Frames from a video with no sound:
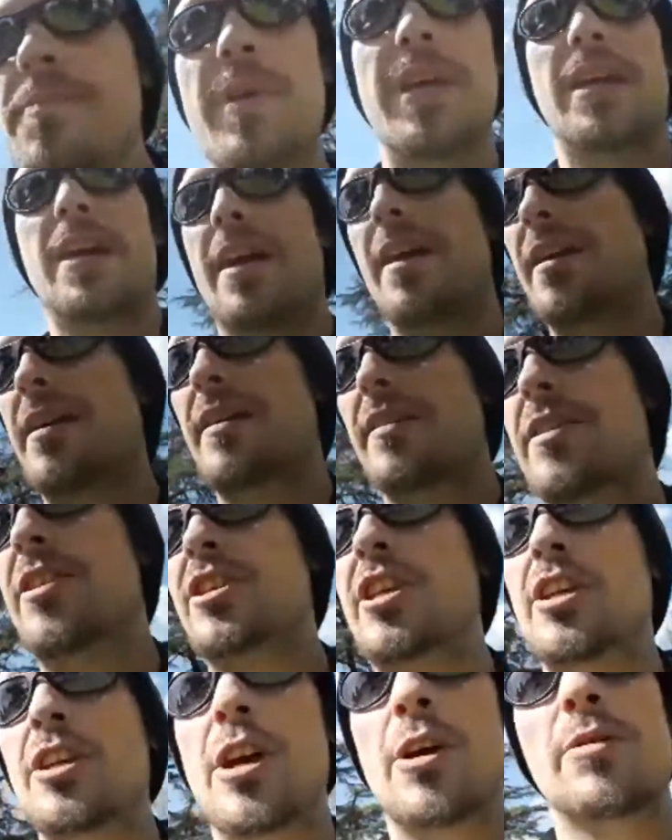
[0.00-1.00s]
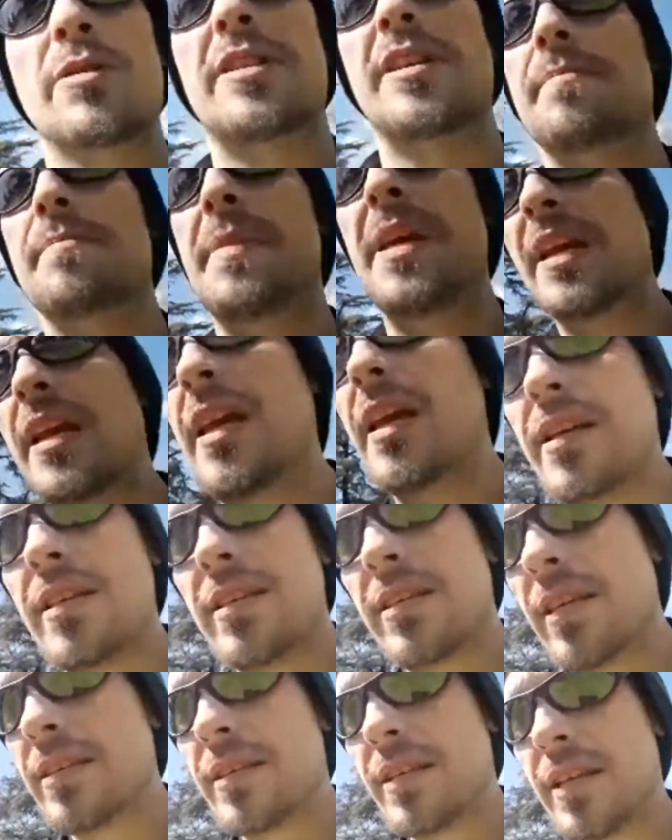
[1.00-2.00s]
because she knows the media is
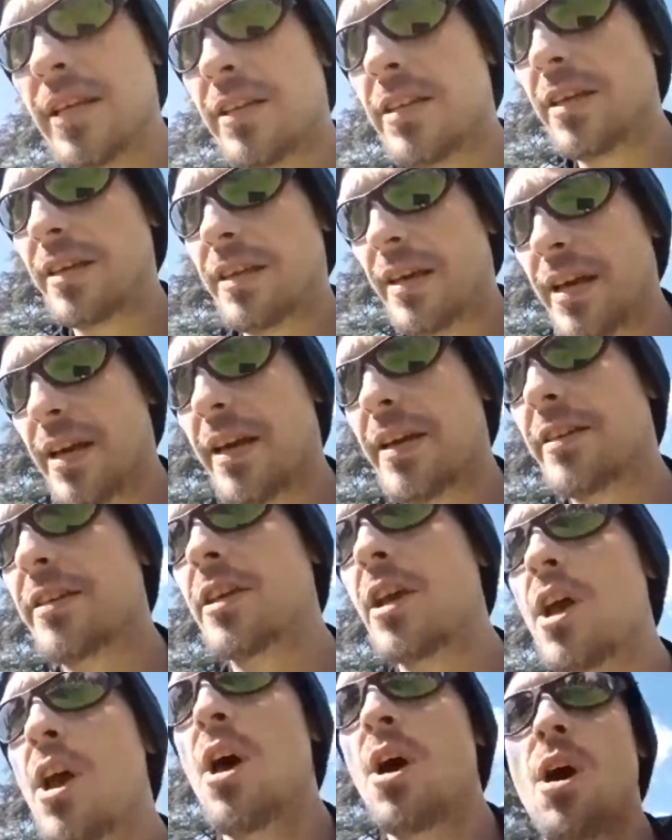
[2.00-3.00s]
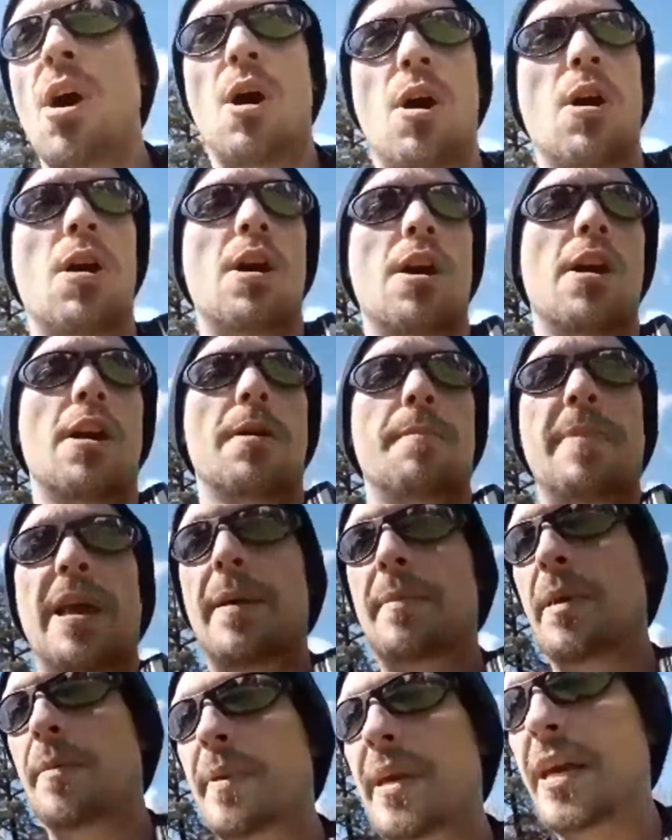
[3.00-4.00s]
listening to this, or
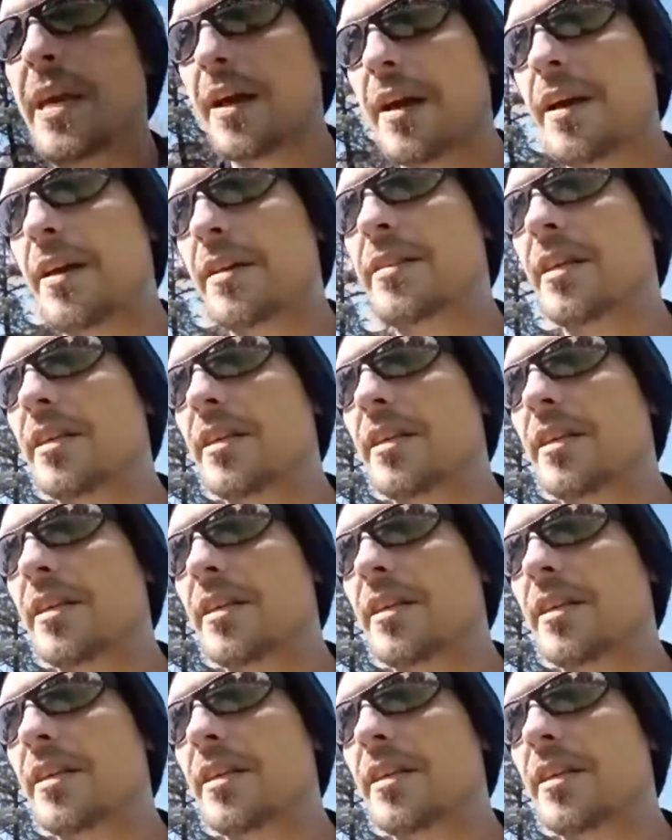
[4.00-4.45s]
maybe because